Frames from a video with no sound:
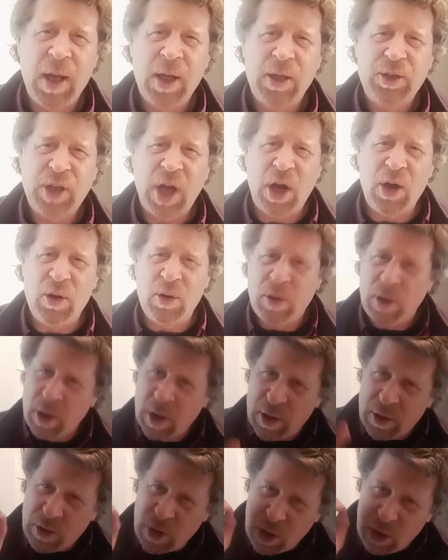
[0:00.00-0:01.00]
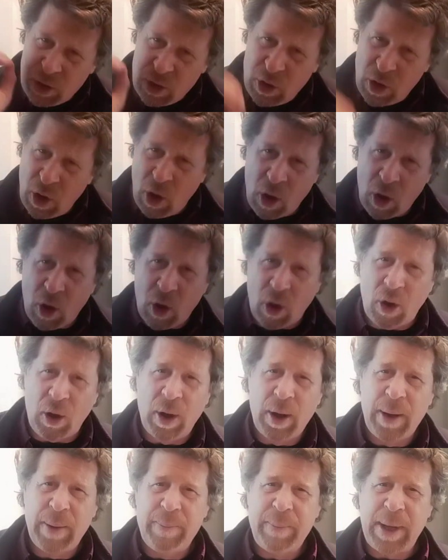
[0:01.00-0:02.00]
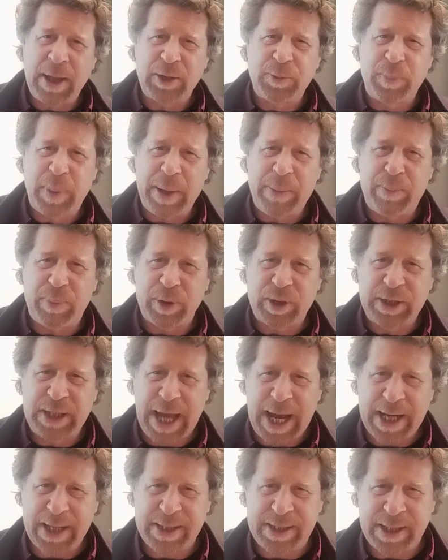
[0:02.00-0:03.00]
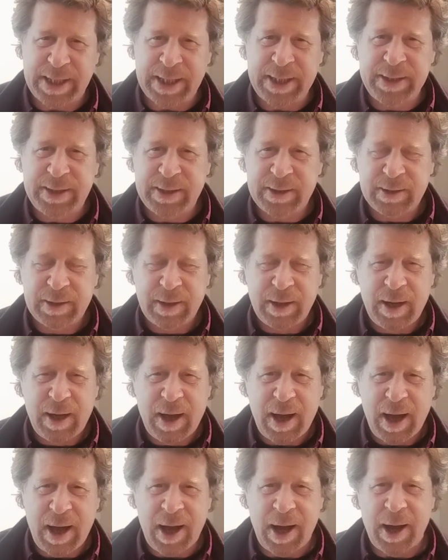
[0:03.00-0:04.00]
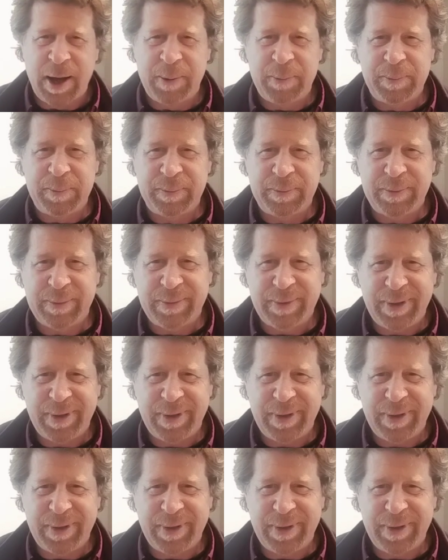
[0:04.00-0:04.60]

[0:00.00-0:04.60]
So the law must be protected um,